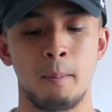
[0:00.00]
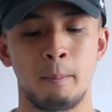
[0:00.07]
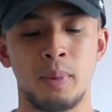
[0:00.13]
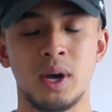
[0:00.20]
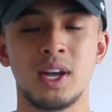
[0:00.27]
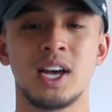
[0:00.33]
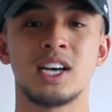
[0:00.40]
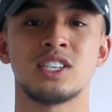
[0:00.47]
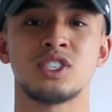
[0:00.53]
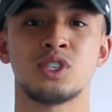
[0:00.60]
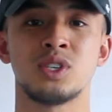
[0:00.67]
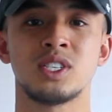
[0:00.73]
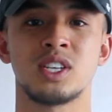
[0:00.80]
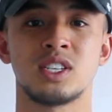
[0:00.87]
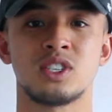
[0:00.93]
But as
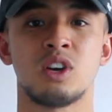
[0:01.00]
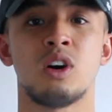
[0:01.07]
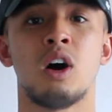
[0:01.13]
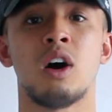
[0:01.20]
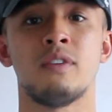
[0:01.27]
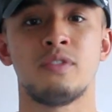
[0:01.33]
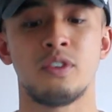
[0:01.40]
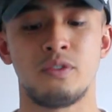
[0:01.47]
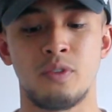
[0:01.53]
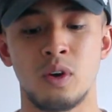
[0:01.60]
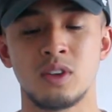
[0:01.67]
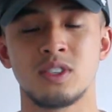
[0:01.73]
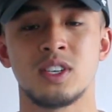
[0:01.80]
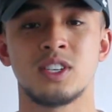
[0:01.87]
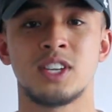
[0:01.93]
soon as I saw on-foot
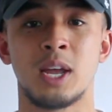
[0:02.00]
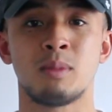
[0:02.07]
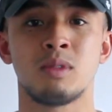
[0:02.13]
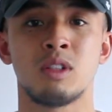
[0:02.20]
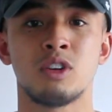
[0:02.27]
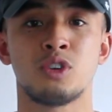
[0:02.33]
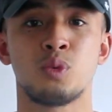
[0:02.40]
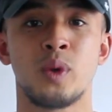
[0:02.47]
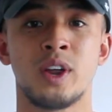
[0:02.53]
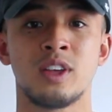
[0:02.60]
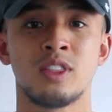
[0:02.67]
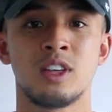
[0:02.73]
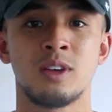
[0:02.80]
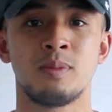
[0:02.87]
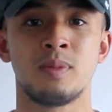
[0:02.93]
photos of Lillard
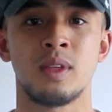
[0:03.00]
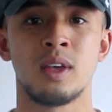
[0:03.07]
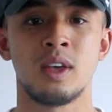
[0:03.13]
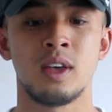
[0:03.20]
wearing them,